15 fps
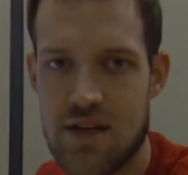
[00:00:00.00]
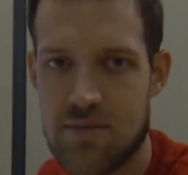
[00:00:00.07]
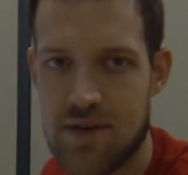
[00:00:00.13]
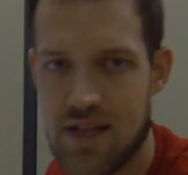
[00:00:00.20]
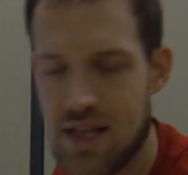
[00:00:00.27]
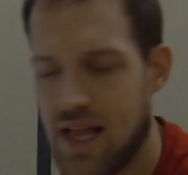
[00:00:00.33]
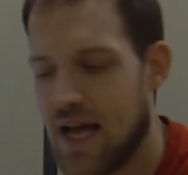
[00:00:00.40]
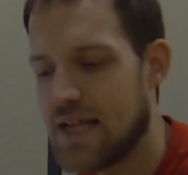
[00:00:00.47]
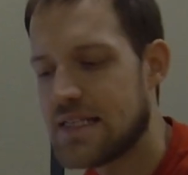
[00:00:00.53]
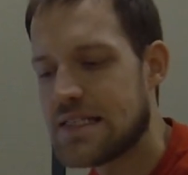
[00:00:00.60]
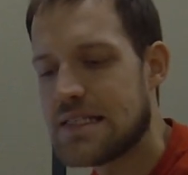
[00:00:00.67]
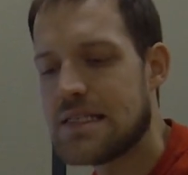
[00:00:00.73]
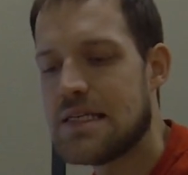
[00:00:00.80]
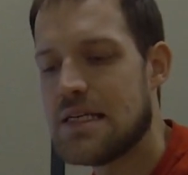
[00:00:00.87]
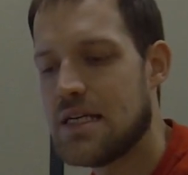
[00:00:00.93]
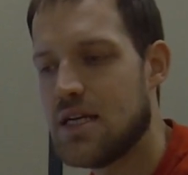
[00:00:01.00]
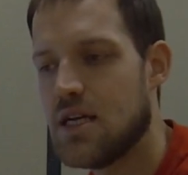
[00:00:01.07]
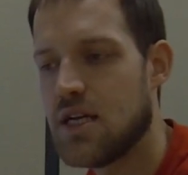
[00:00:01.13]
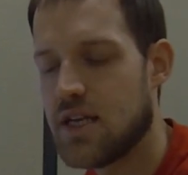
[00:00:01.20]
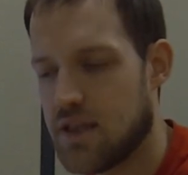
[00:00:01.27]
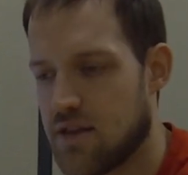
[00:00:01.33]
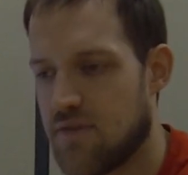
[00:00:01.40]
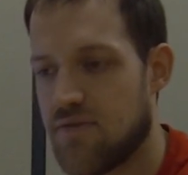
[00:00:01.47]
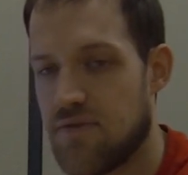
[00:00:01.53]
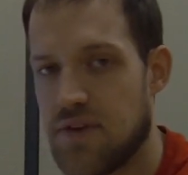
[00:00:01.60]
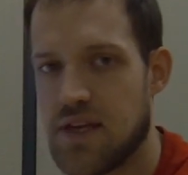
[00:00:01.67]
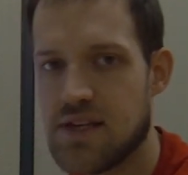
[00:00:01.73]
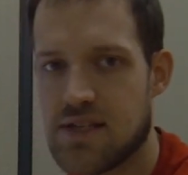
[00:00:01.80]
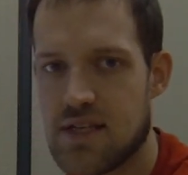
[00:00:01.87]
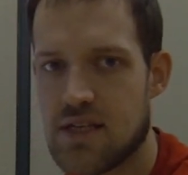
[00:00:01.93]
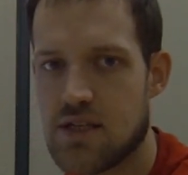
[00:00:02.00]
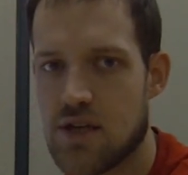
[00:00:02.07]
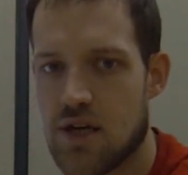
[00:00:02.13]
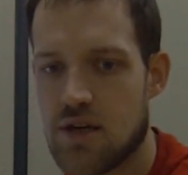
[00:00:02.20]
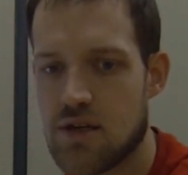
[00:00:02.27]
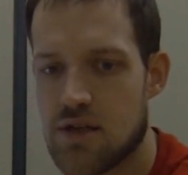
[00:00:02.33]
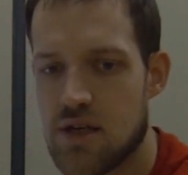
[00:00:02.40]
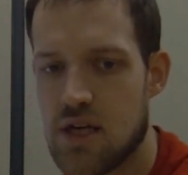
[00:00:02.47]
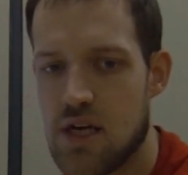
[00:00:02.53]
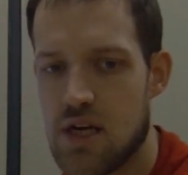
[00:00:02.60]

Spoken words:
bit less in the fees they charge.